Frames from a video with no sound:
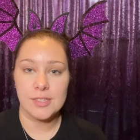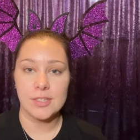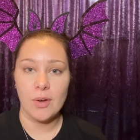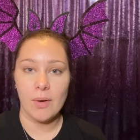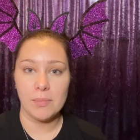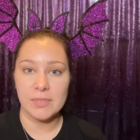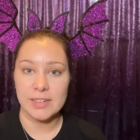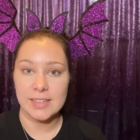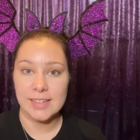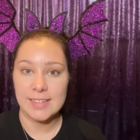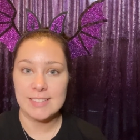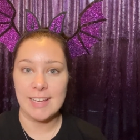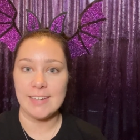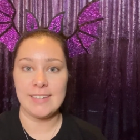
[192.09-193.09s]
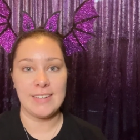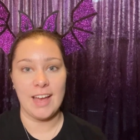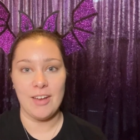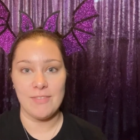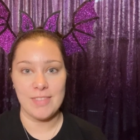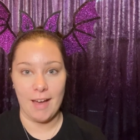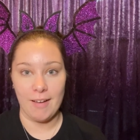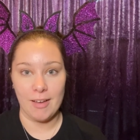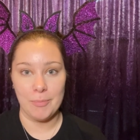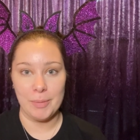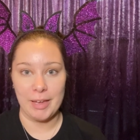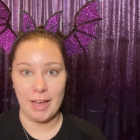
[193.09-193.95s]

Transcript: so I'm really excited to have that coming